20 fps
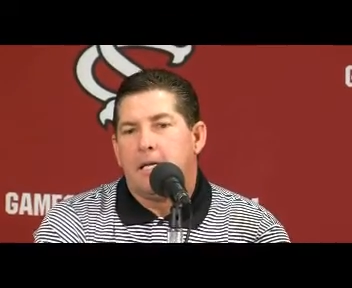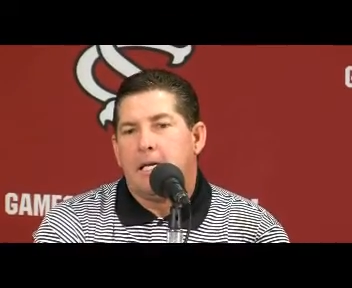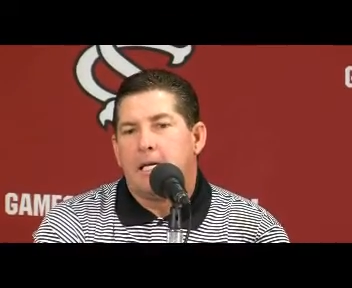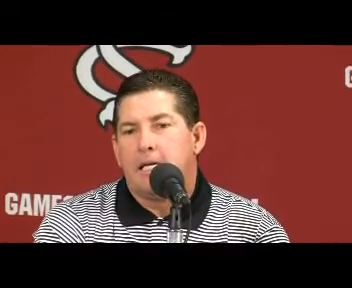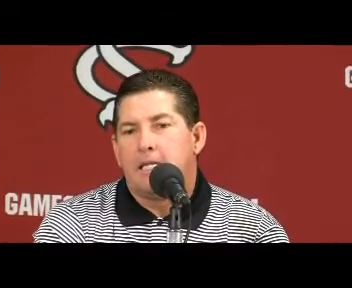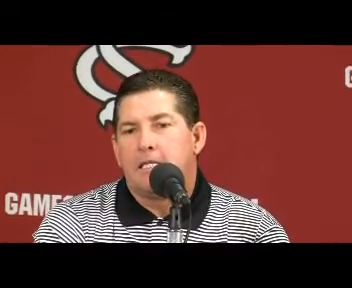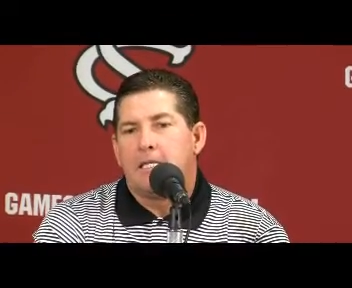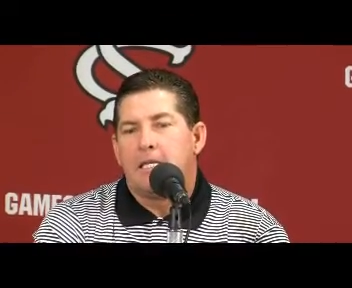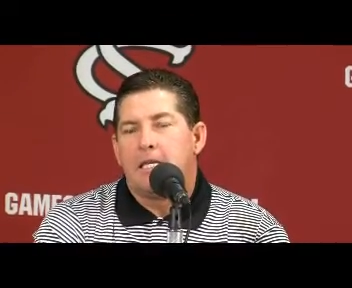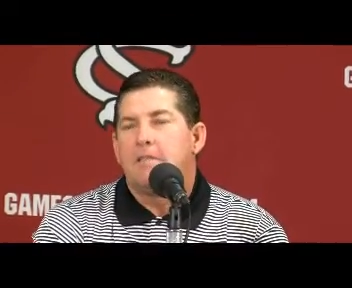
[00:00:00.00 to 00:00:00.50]

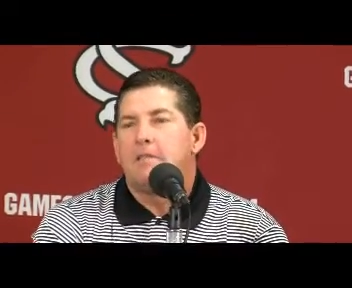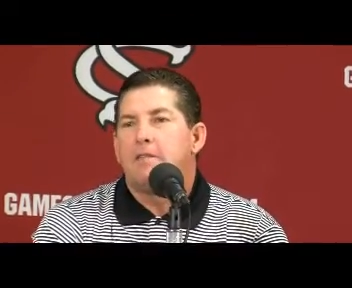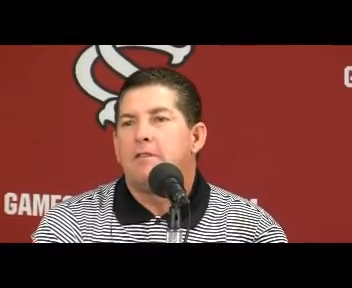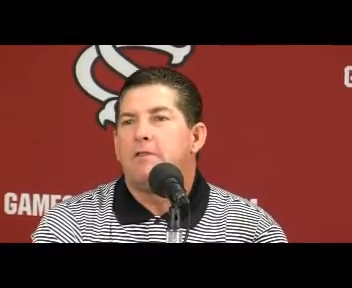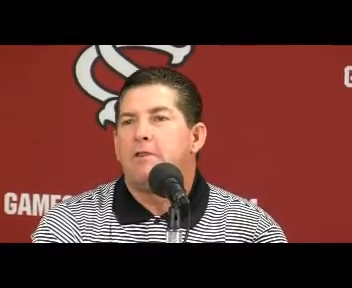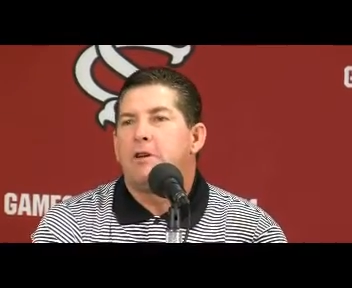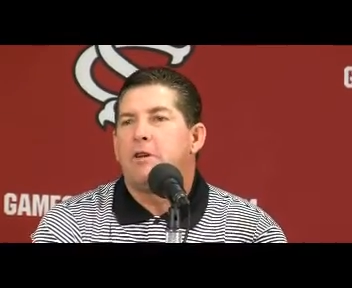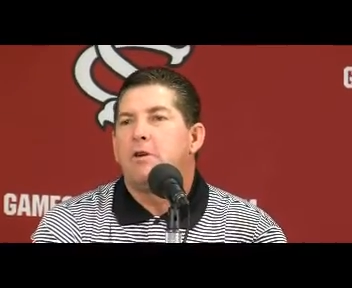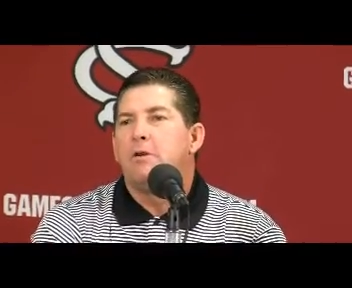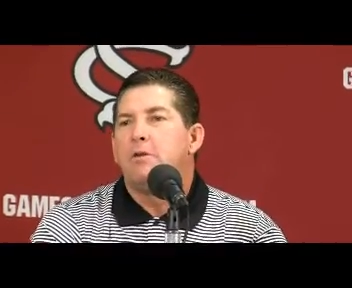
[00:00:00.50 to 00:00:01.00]

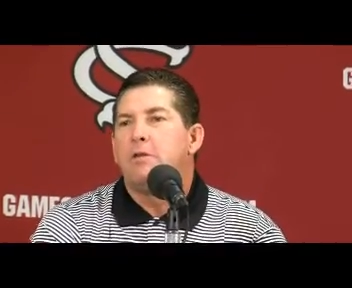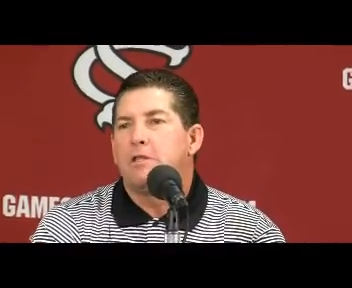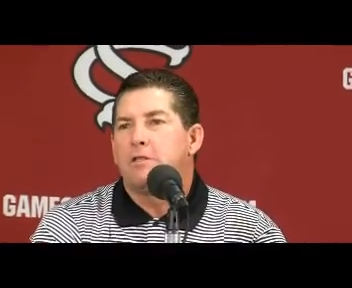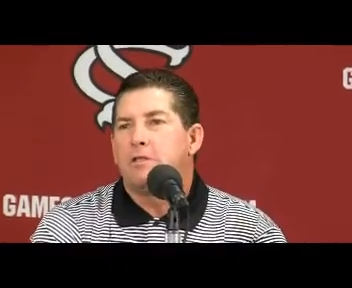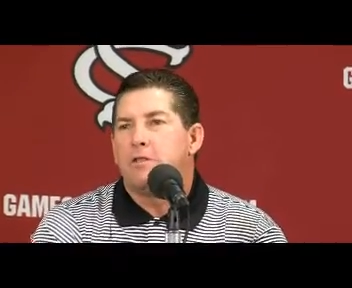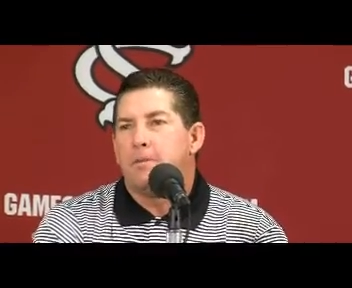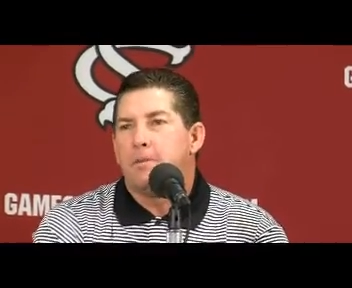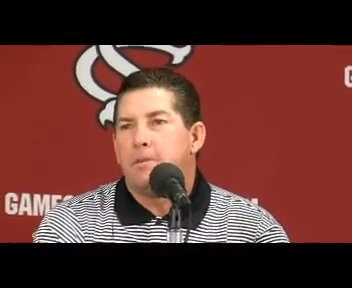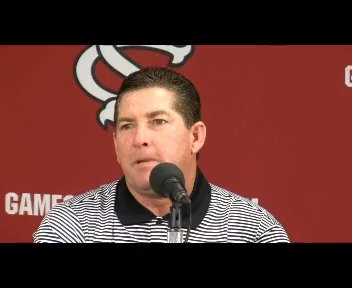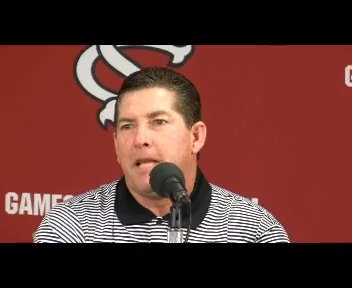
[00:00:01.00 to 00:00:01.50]
extensive
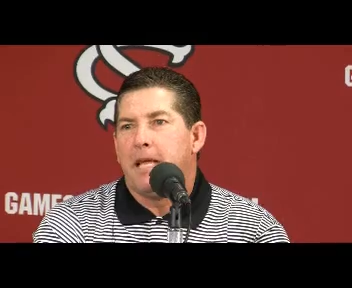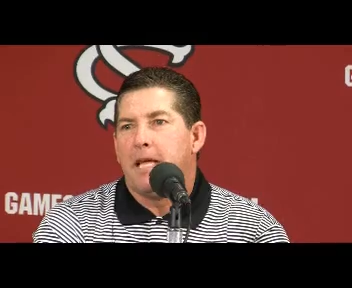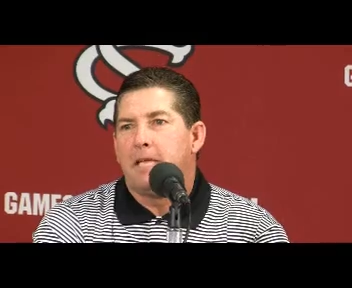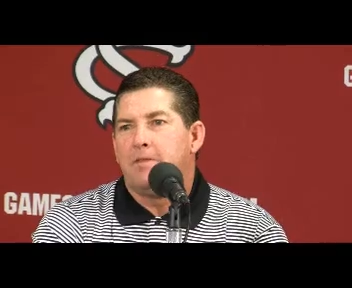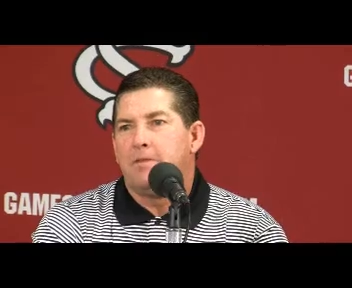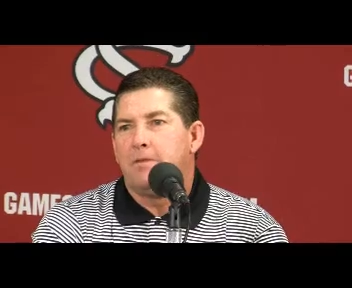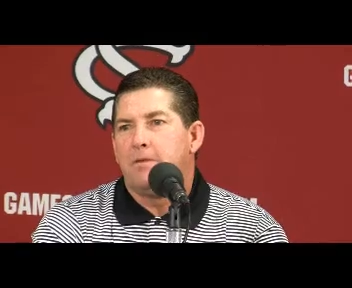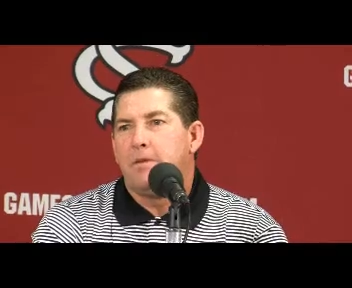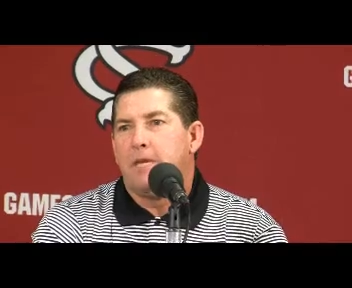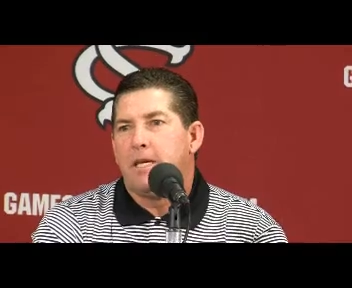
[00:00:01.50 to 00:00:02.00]
recruiting trip the
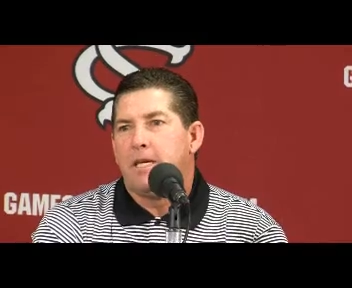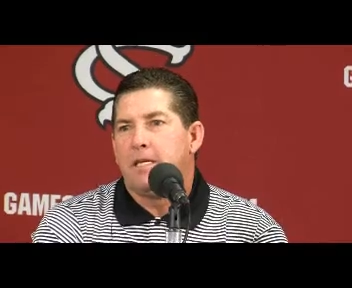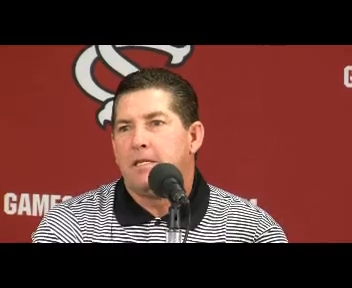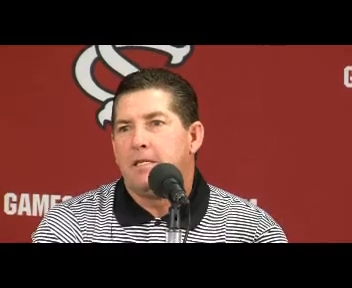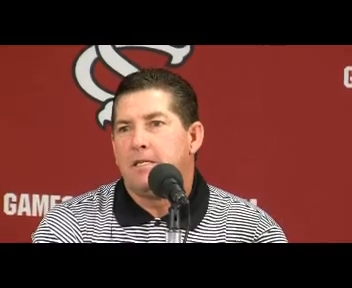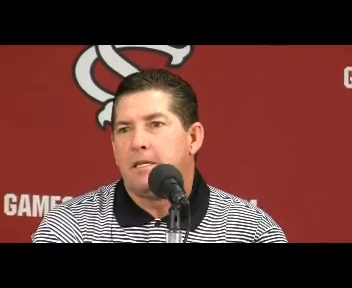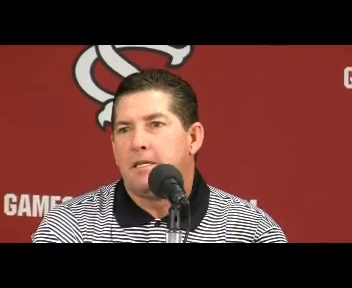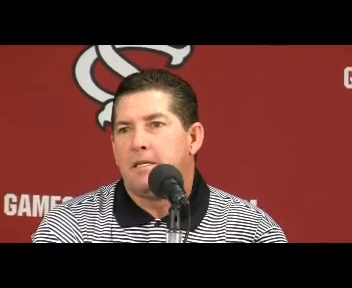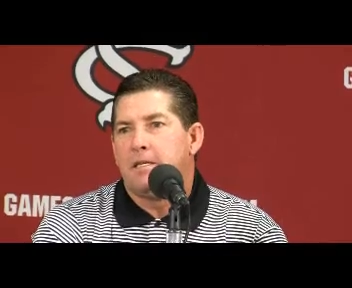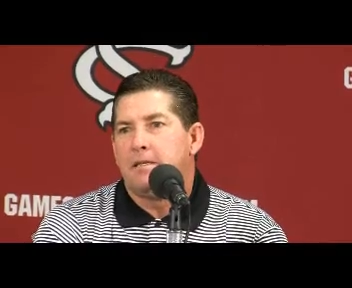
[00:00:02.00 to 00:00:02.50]
last few
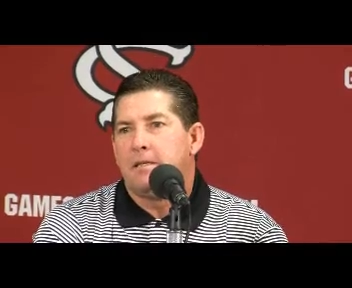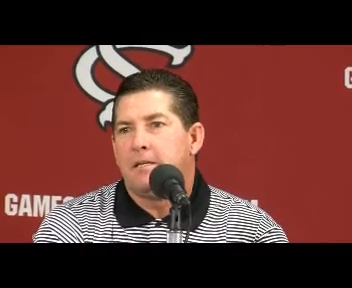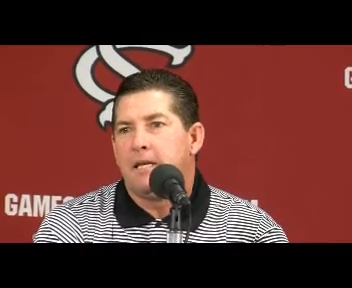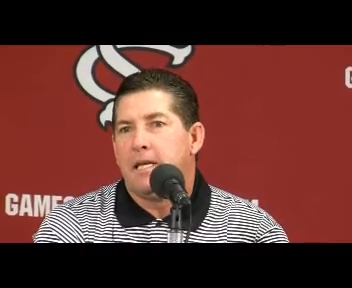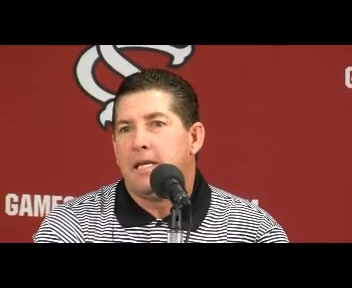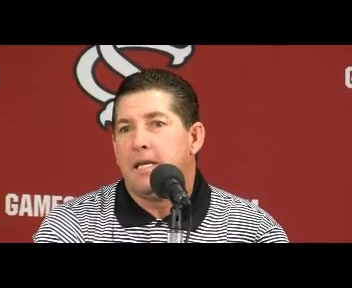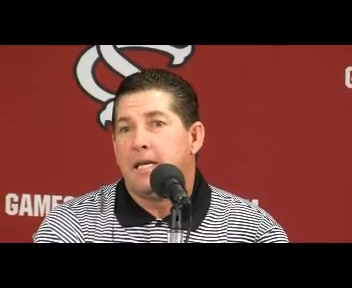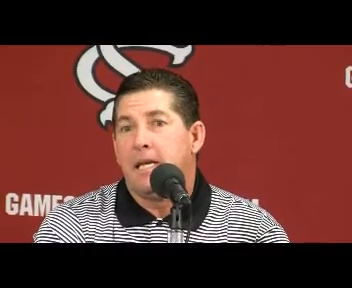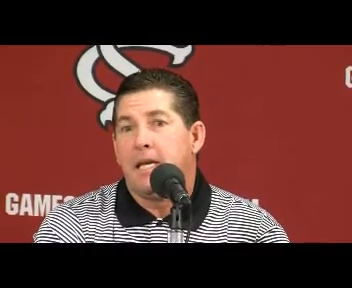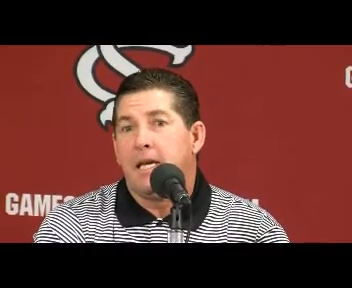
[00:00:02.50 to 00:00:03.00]
days,
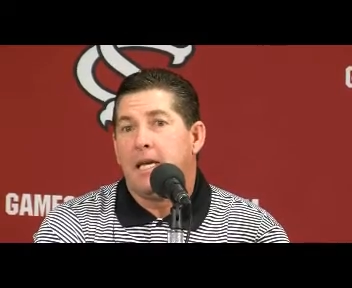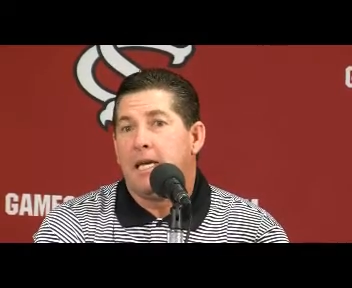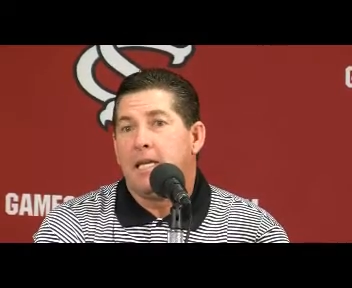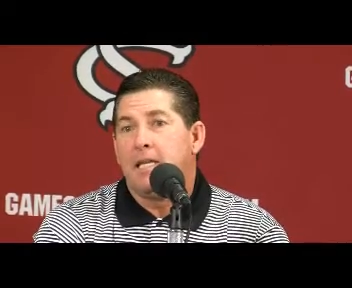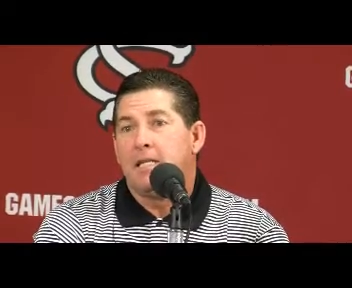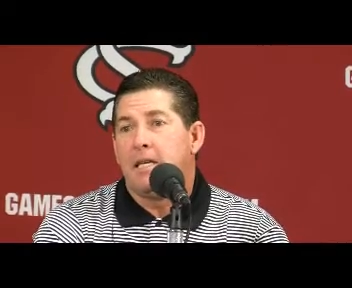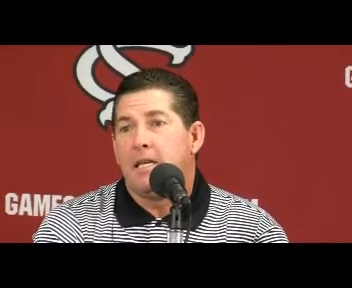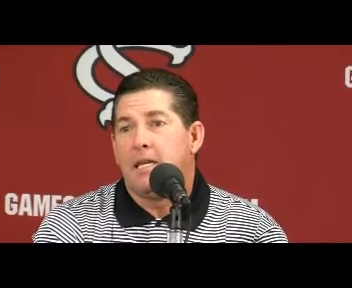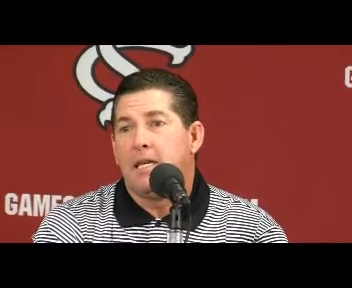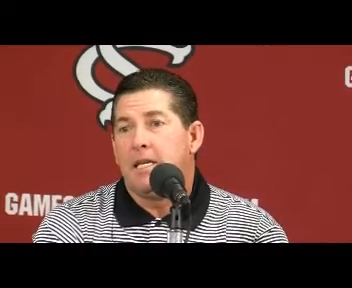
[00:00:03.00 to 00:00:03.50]
and
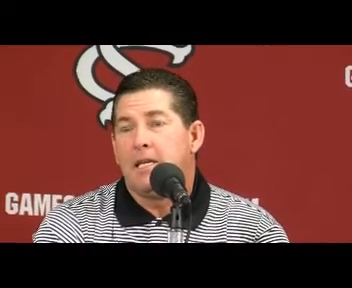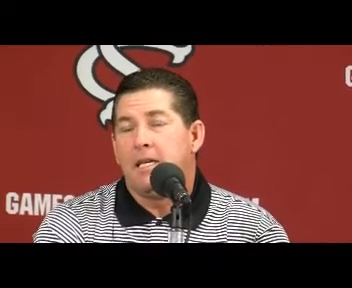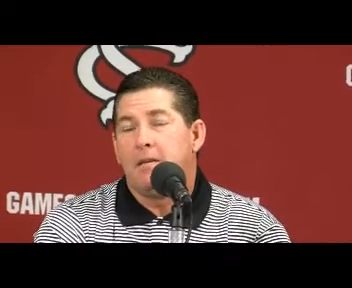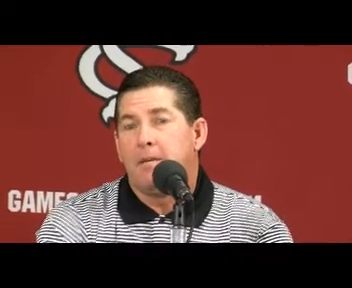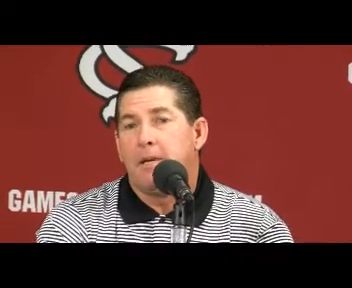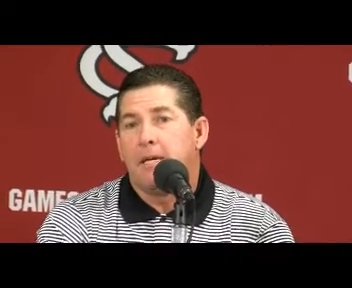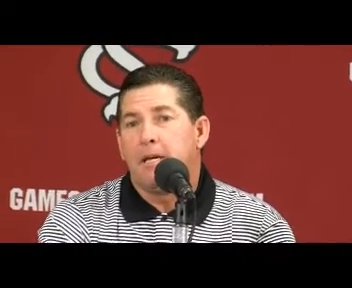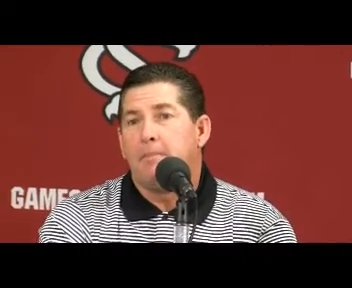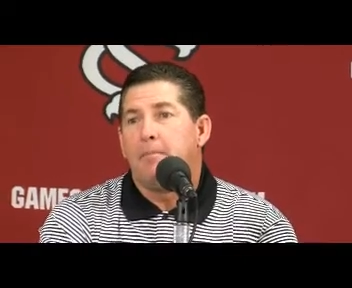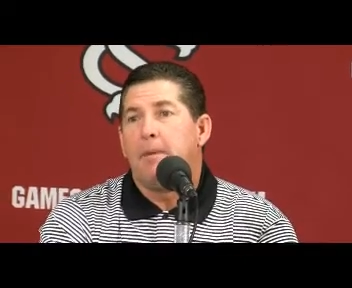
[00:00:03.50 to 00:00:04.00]
he
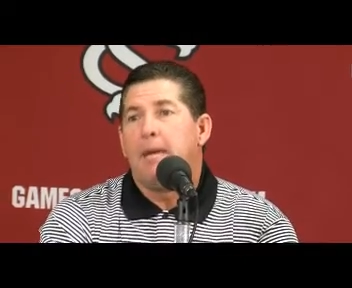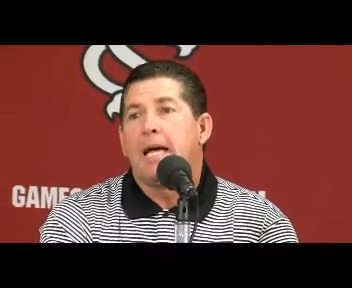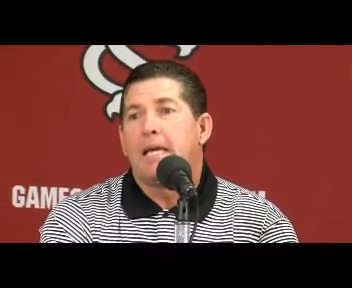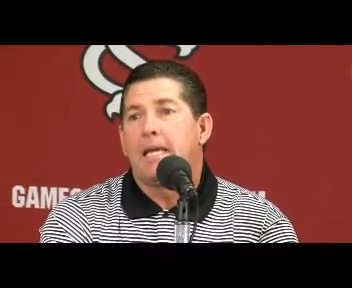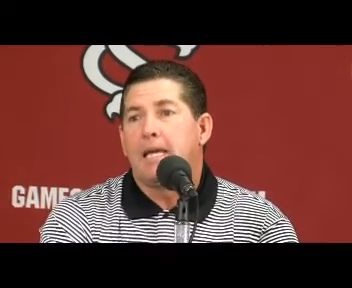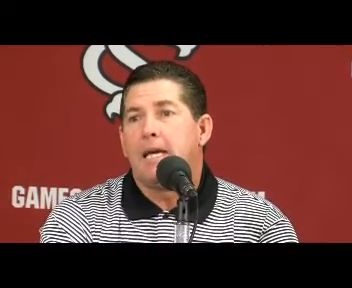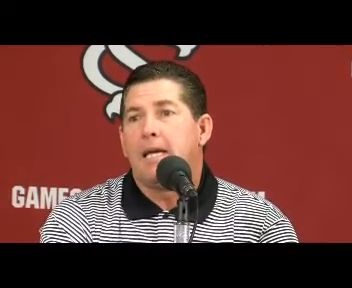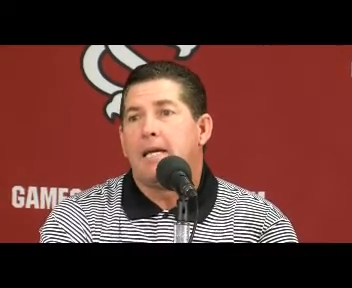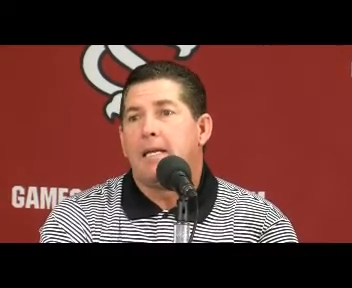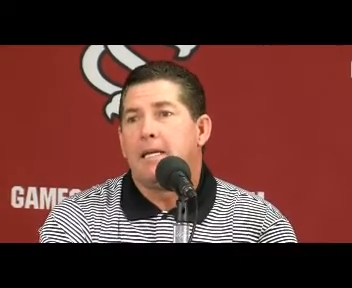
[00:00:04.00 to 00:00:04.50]
didn't make it
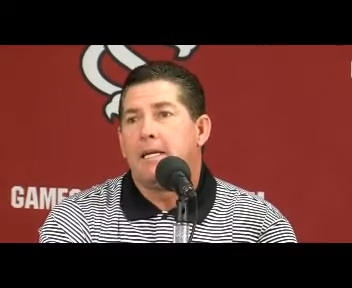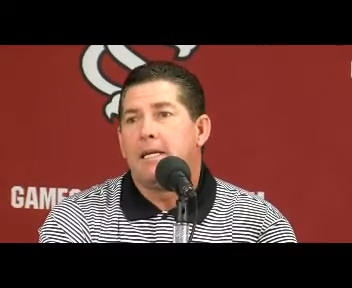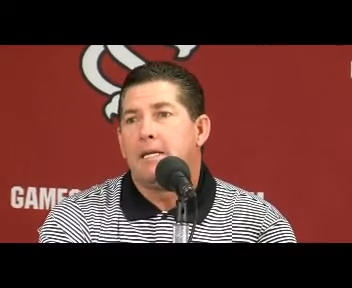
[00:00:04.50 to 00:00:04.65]
back yet.